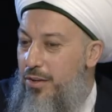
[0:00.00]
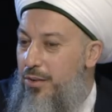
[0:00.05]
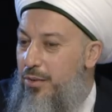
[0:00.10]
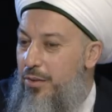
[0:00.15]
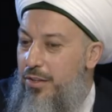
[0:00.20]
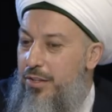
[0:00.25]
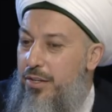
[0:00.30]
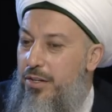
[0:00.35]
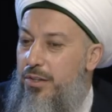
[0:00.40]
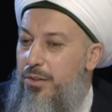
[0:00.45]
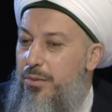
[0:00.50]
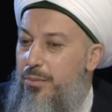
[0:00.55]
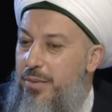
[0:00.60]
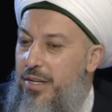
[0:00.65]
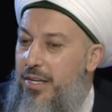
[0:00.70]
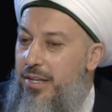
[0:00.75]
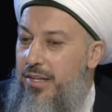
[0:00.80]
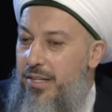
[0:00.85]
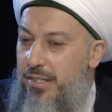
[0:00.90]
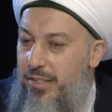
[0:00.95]
Their
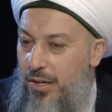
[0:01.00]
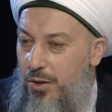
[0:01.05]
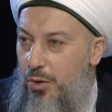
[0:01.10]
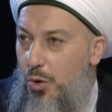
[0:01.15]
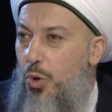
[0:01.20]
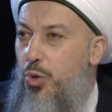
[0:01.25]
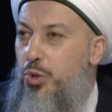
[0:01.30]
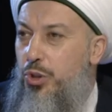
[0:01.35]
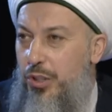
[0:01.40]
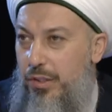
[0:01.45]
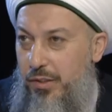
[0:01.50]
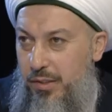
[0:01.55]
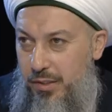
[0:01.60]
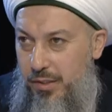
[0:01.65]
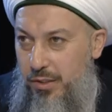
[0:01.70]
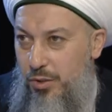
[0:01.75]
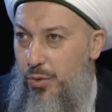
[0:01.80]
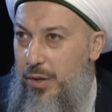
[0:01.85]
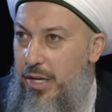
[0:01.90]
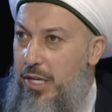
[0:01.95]
meanings are oceans,
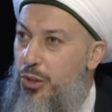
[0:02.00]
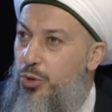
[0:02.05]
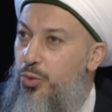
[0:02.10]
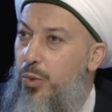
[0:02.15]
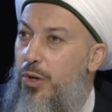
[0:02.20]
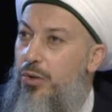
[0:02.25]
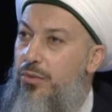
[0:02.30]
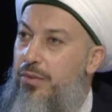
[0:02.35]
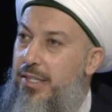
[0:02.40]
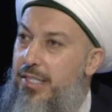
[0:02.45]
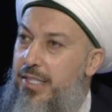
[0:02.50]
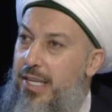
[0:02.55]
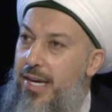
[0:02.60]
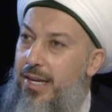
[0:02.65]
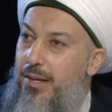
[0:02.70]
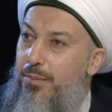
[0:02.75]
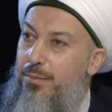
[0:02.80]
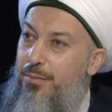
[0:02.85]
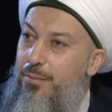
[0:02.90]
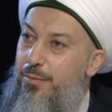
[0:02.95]
so each one of us can
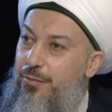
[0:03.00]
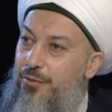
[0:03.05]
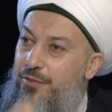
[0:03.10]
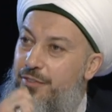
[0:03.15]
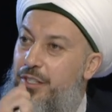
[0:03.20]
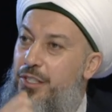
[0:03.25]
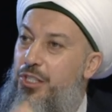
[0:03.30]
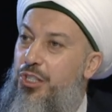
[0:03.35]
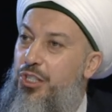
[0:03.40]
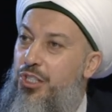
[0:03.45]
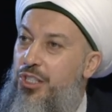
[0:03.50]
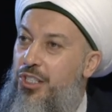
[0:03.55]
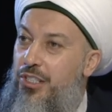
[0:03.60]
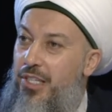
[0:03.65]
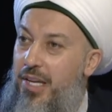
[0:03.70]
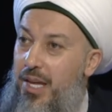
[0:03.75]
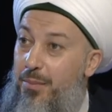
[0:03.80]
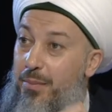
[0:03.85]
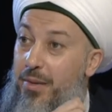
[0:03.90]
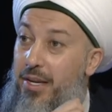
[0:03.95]
fish
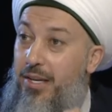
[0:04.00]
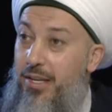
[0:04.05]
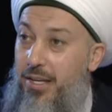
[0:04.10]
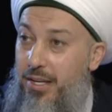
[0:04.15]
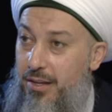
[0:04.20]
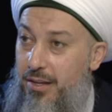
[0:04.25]
a meaning.